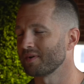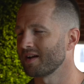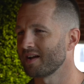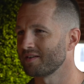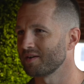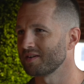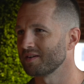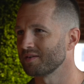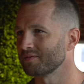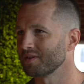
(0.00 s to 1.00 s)
I had no
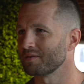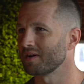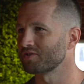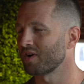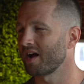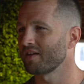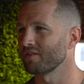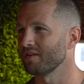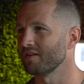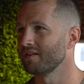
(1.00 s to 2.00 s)
idea really about
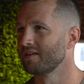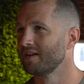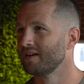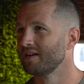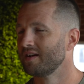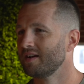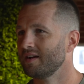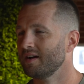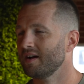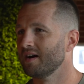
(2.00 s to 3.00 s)
triathlon.
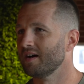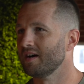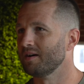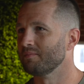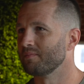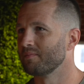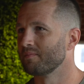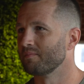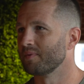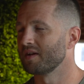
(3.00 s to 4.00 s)

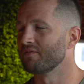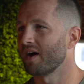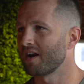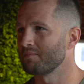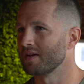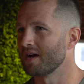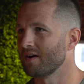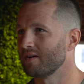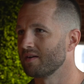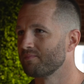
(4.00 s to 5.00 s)
But he invited me
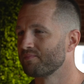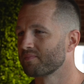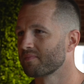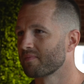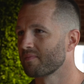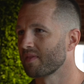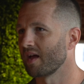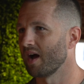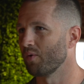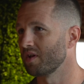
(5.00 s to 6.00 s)
out.
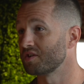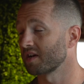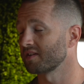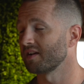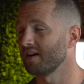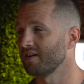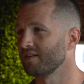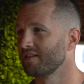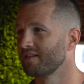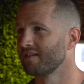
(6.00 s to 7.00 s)
I went and checked it out.
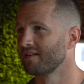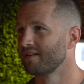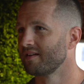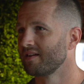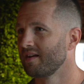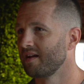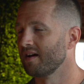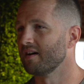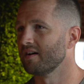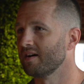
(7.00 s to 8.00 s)

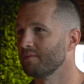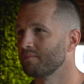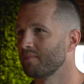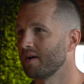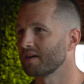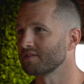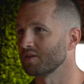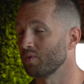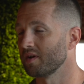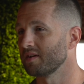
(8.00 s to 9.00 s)
Actually
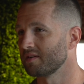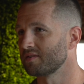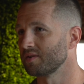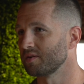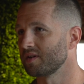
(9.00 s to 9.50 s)
went to